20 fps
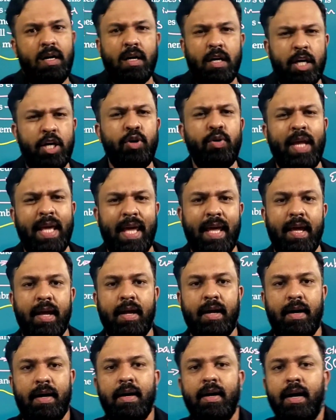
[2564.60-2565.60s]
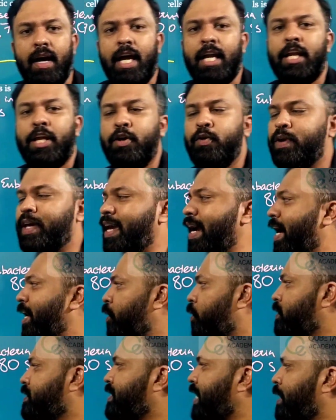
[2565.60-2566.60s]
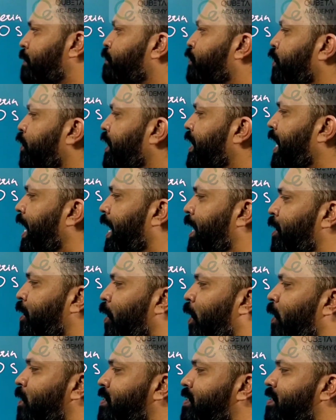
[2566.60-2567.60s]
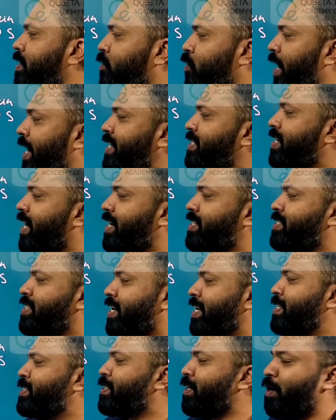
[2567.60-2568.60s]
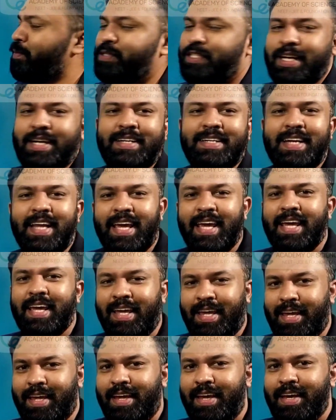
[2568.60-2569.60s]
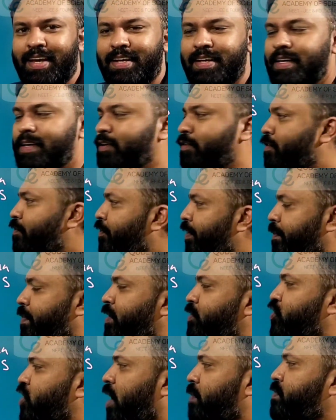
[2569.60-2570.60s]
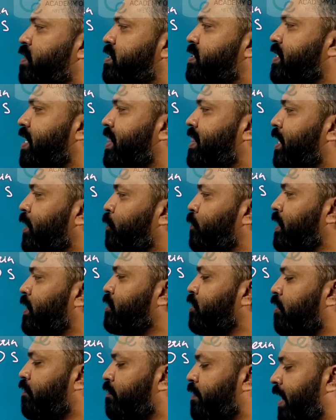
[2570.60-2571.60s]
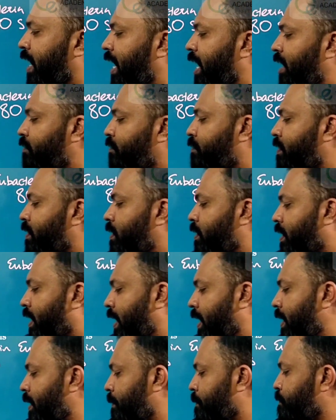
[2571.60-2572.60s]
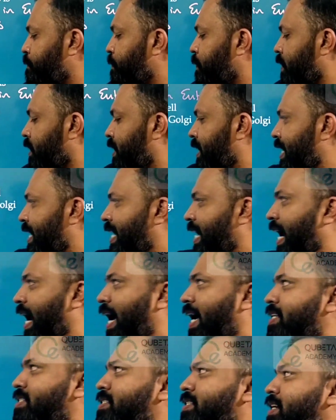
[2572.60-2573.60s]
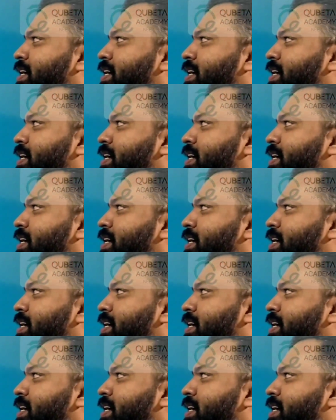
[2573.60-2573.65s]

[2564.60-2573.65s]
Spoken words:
unique in eukaryotes and prokaryotes. The right answer is option D from the chapter Cell, the Unit of Life. Okay, yes.